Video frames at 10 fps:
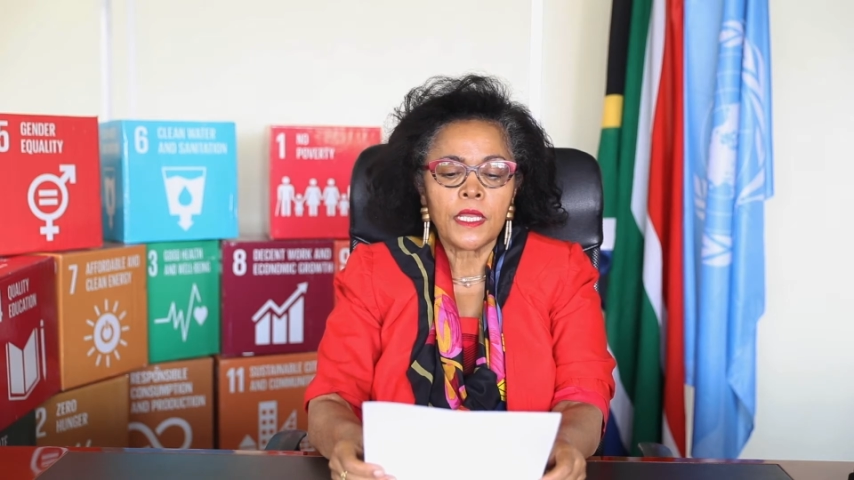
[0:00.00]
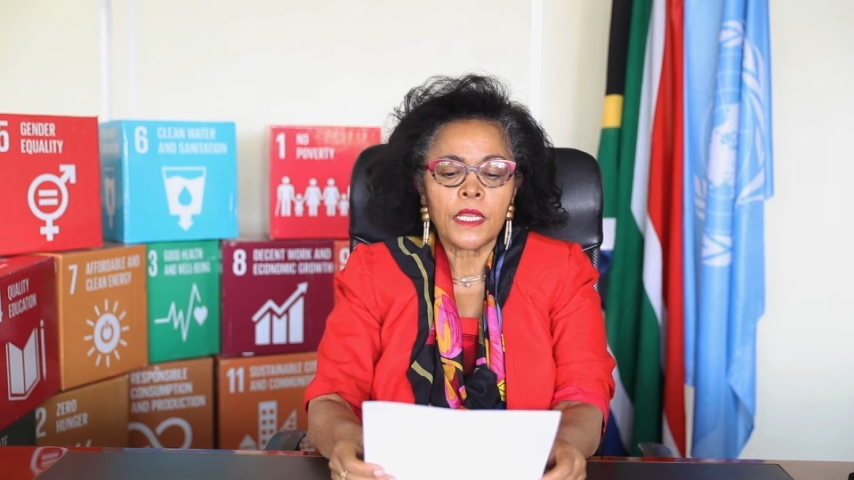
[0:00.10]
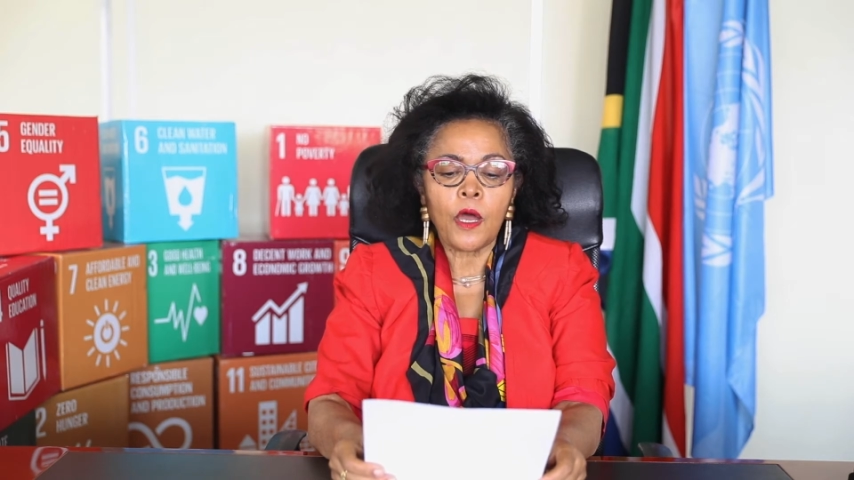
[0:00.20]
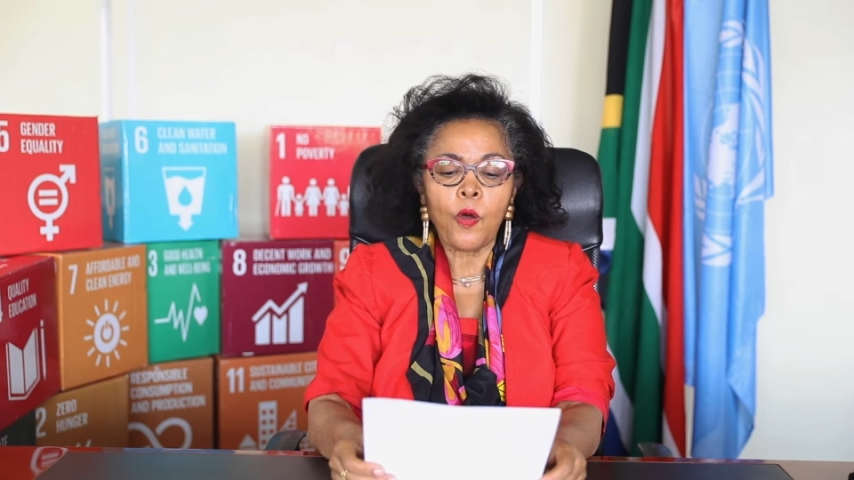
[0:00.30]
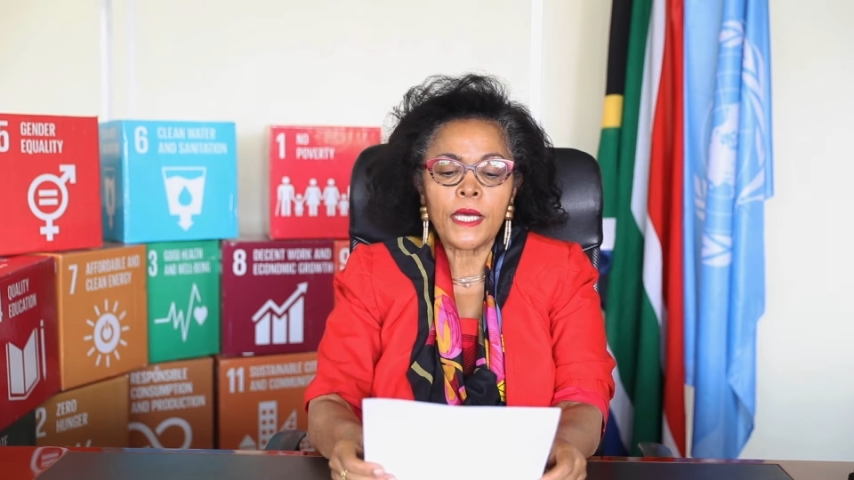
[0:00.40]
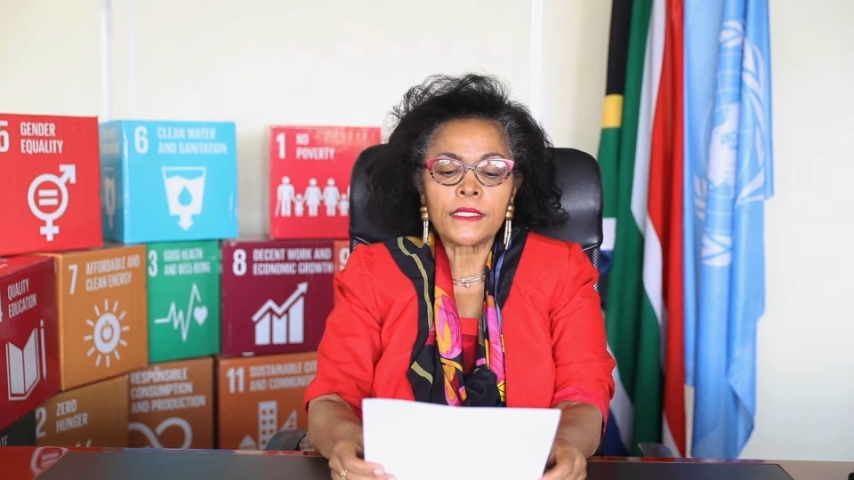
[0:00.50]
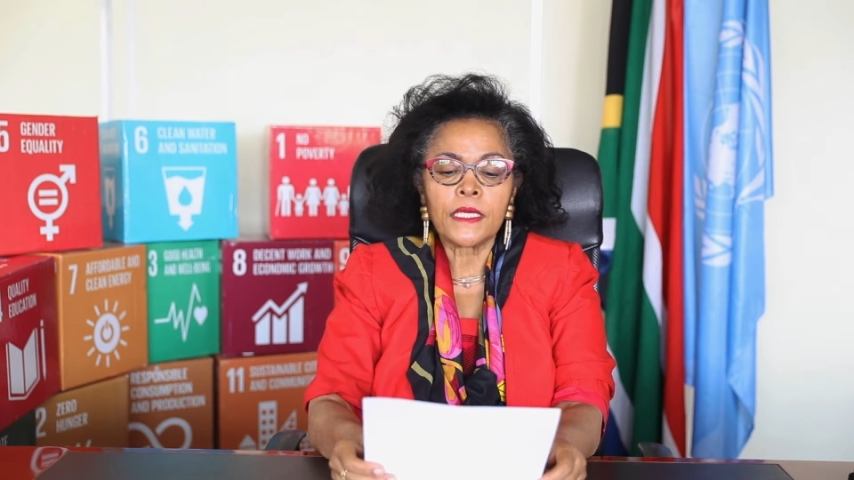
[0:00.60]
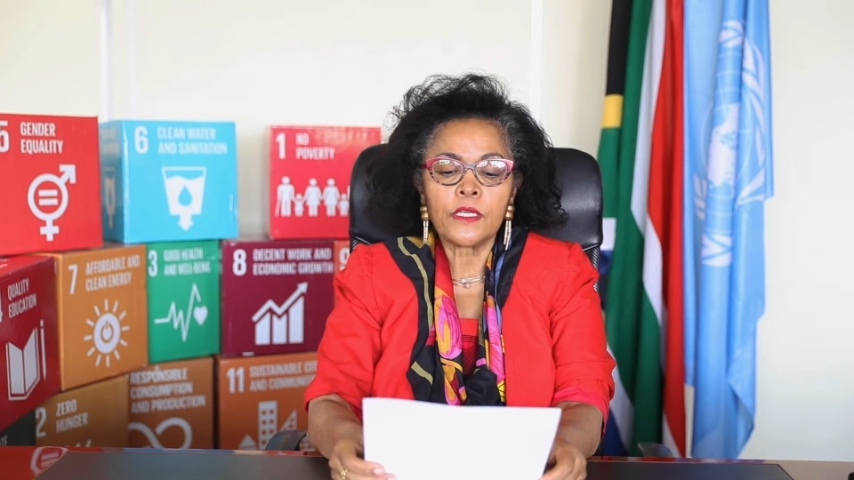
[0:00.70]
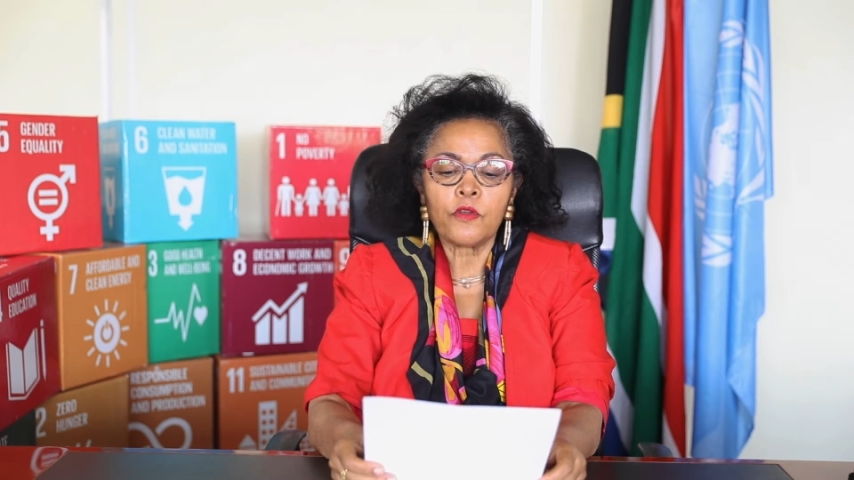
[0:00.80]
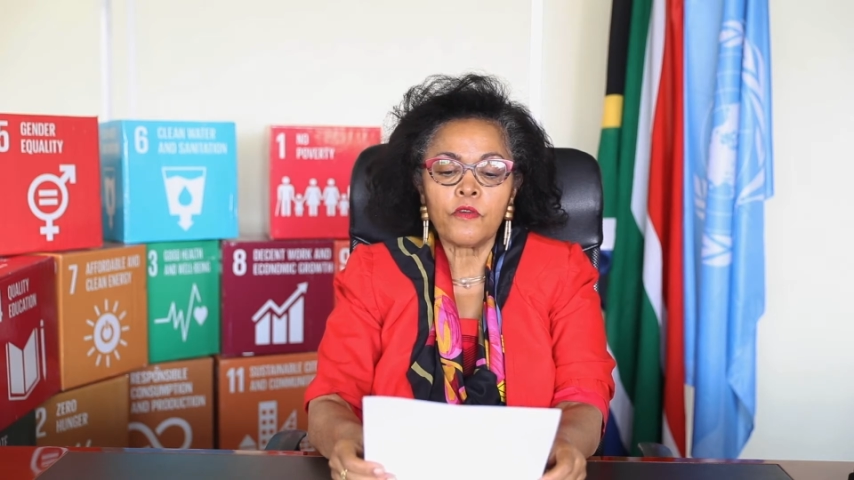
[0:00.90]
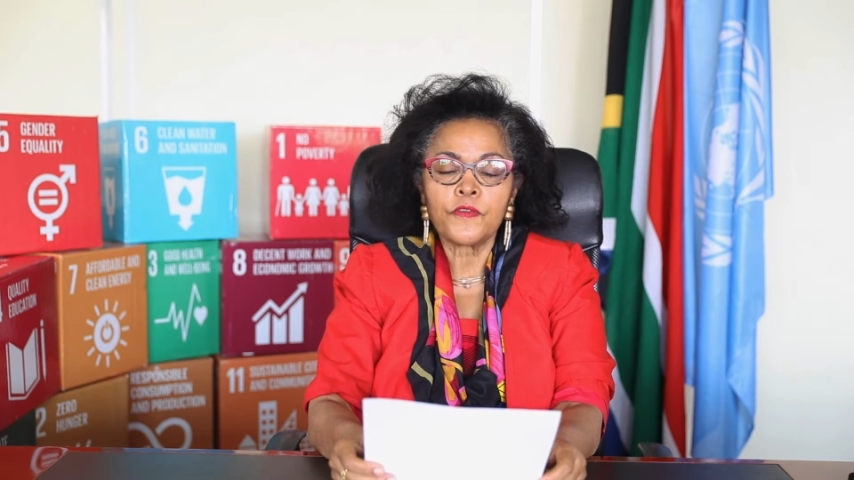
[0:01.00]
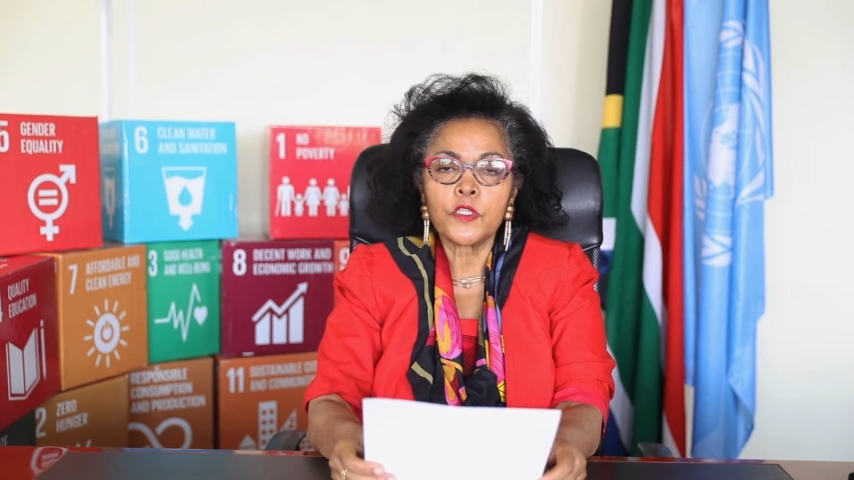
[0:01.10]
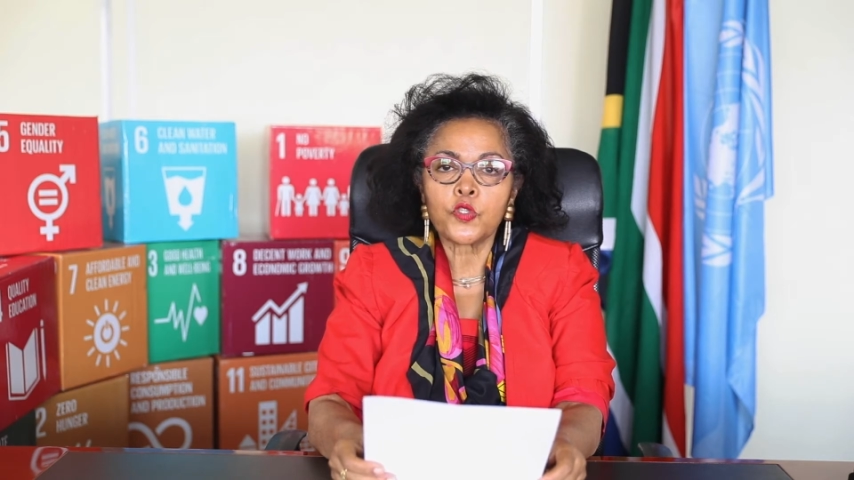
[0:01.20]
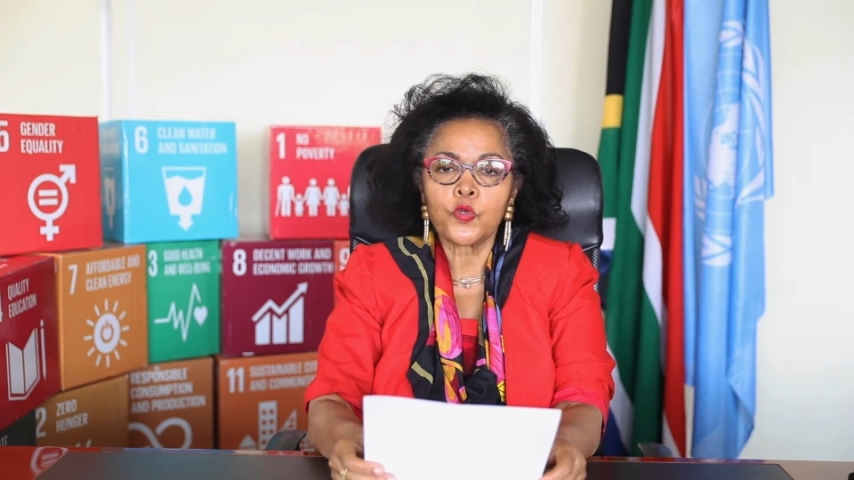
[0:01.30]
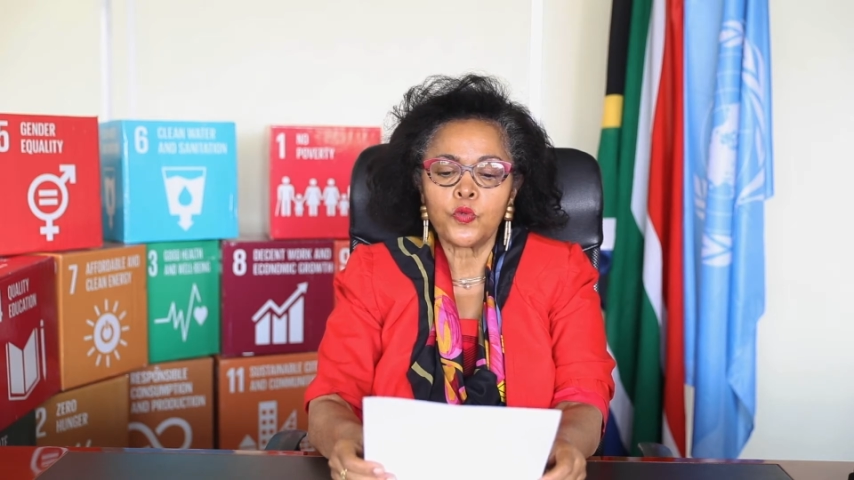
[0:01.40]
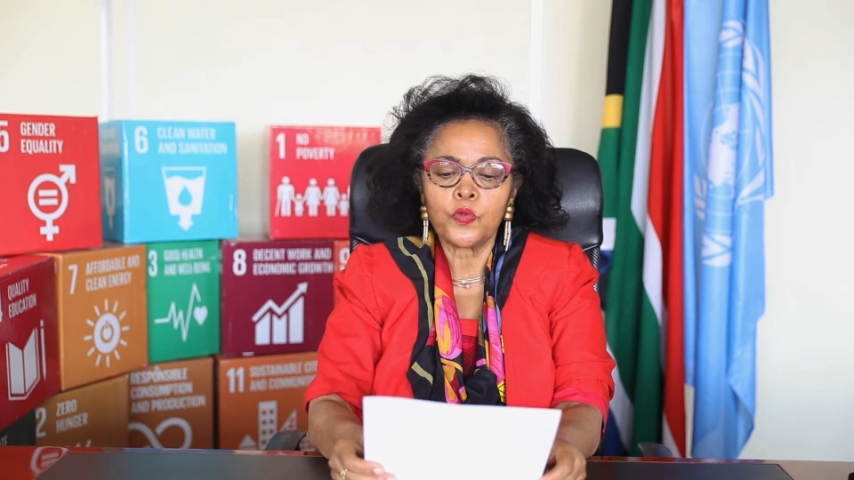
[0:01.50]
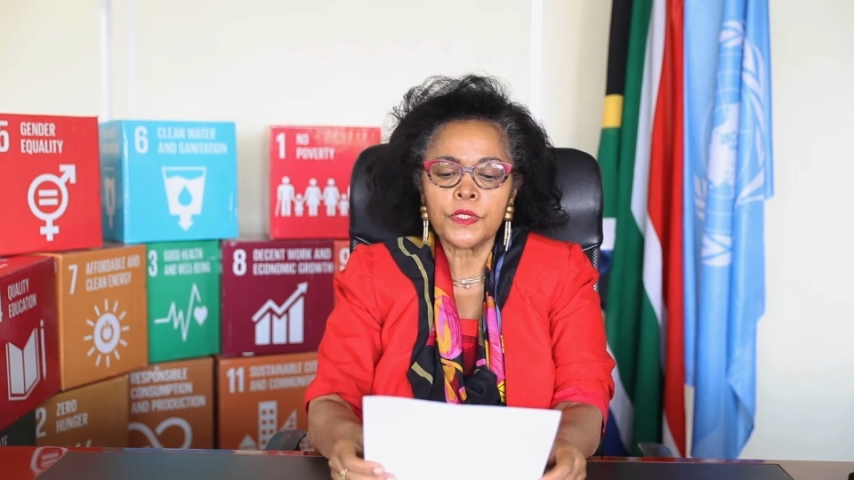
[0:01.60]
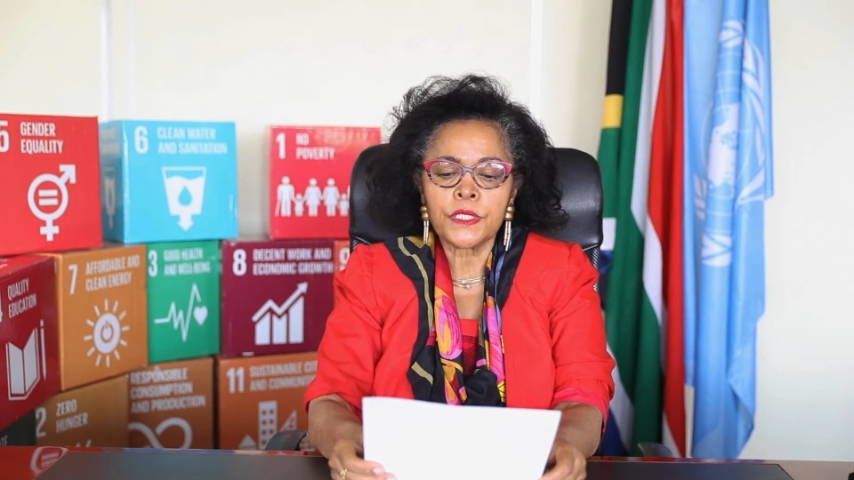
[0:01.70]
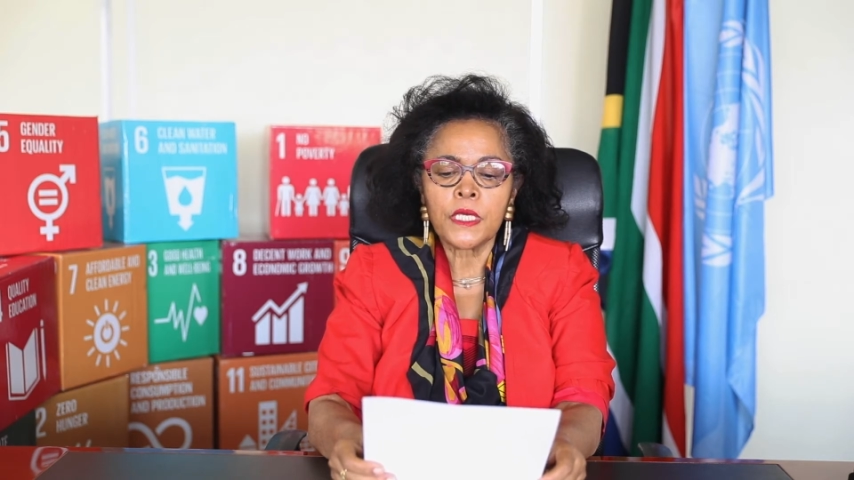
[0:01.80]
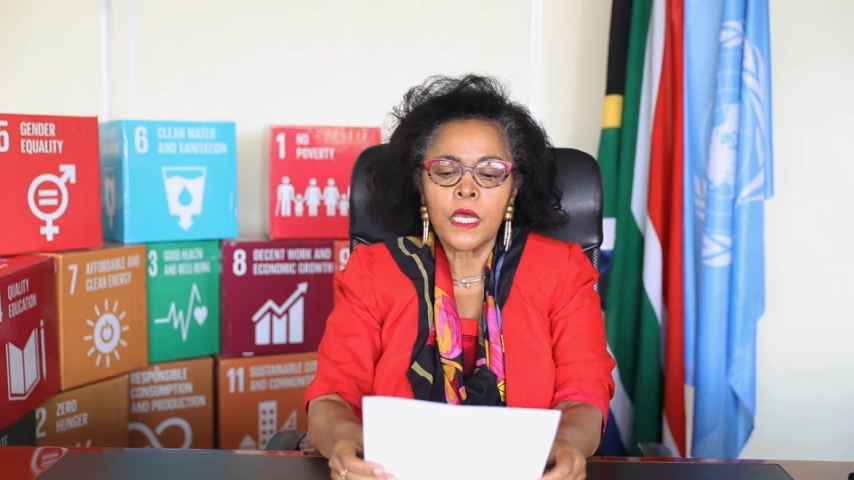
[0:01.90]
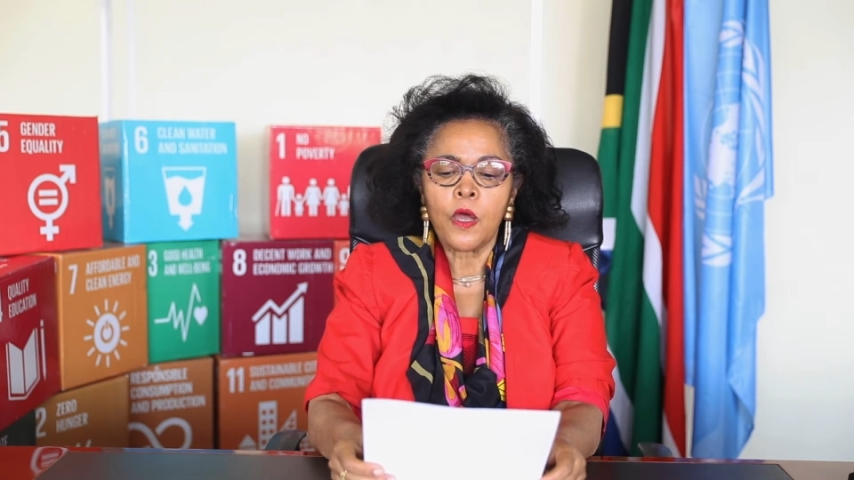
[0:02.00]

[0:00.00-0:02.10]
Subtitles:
now attend no-fee schools,